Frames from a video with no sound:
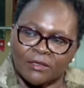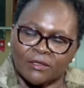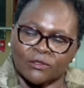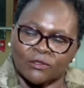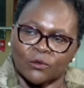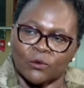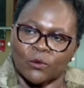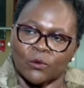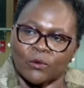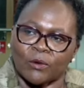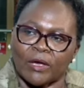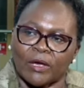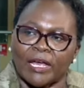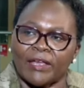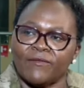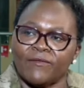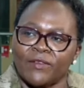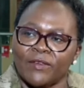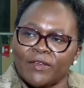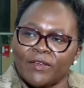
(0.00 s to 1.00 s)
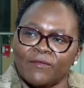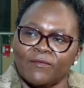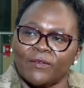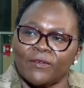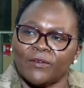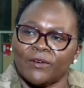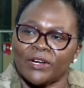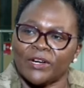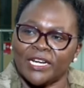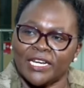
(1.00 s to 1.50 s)
So if
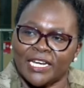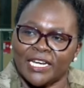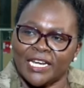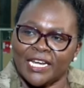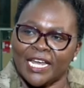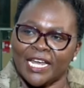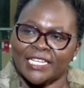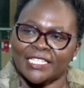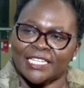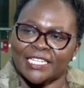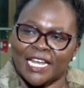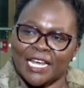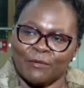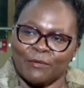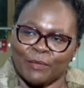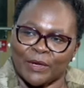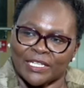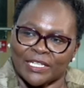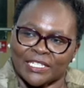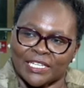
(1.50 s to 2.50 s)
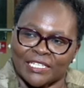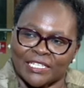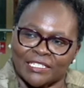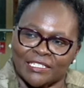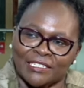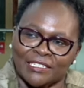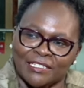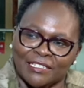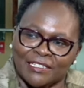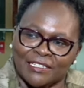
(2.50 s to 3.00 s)
already
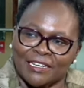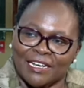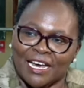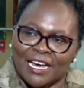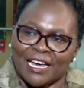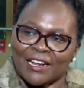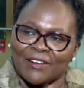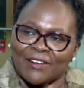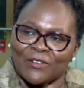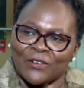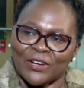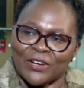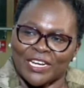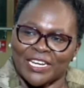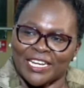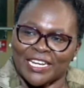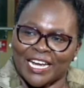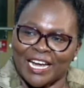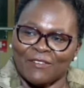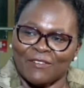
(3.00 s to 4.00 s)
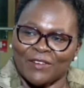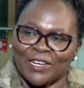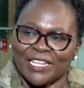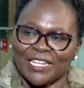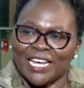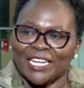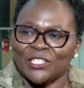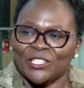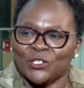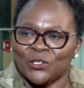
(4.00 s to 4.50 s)
99% are already
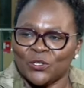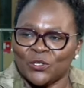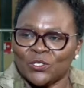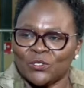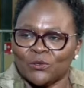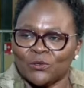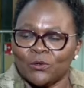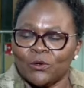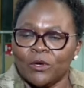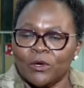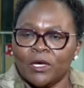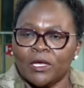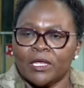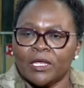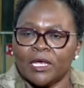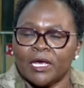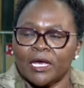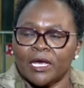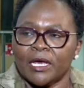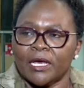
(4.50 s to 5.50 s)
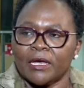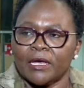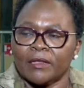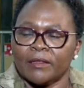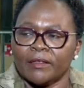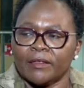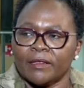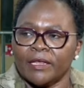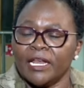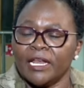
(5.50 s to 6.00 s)
covered, that shows you the
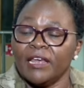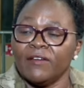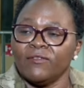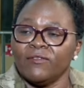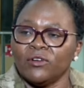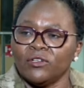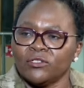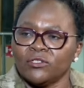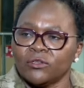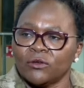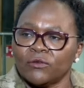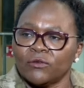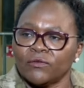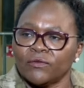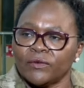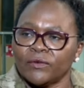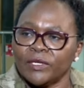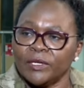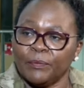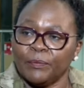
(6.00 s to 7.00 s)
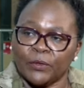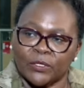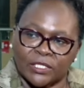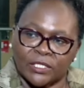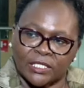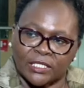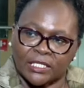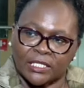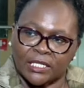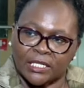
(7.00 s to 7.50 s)
levels of
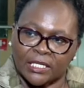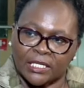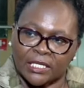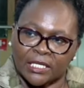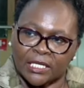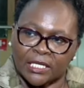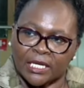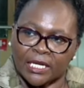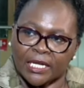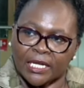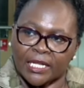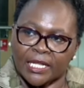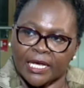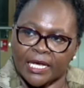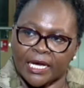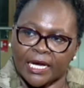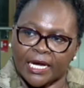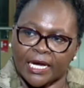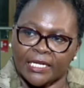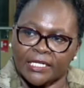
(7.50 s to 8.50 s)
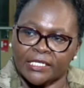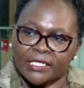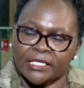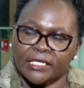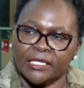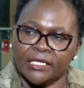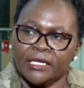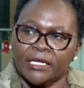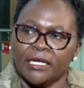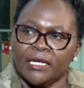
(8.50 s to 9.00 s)
deposit in the
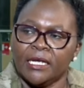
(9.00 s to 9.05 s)
country.